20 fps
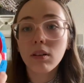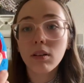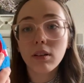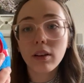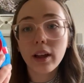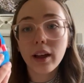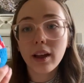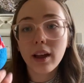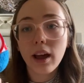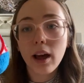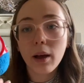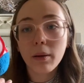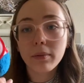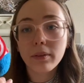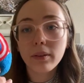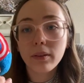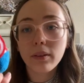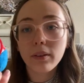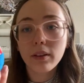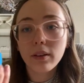Like,
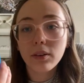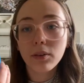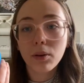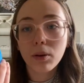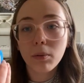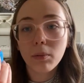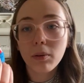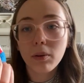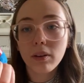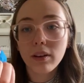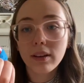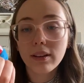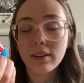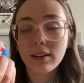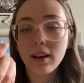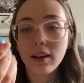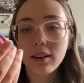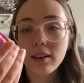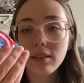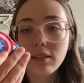absolutely adorable. He's
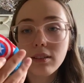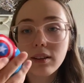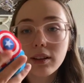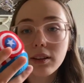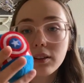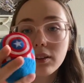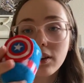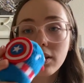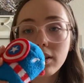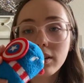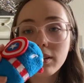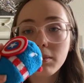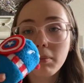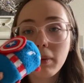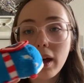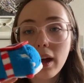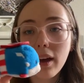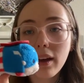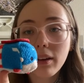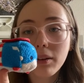got his shield on his
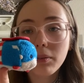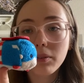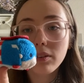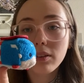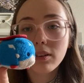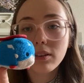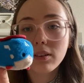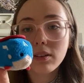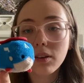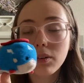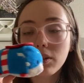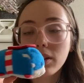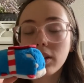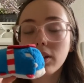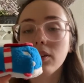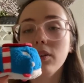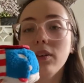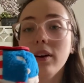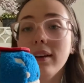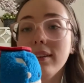back, which is so cute.
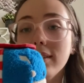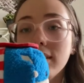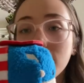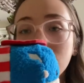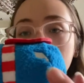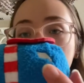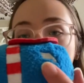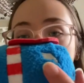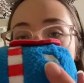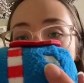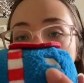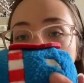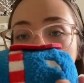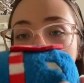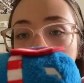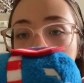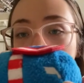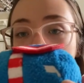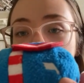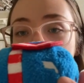And these little
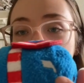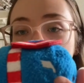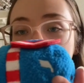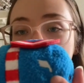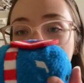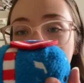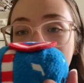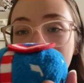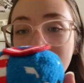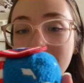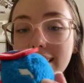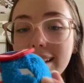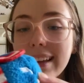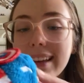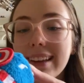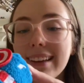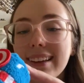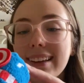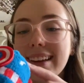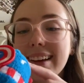wings.
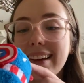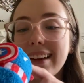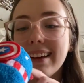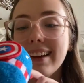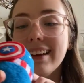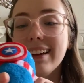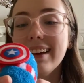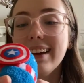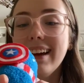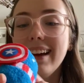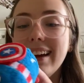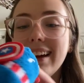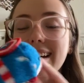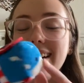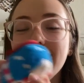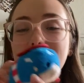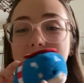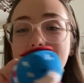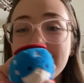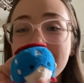And
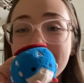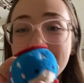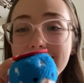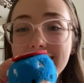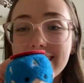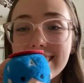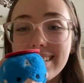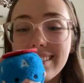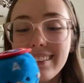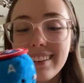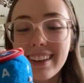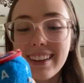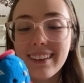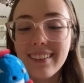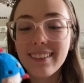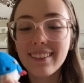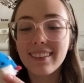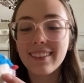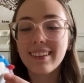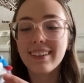he's just so cute.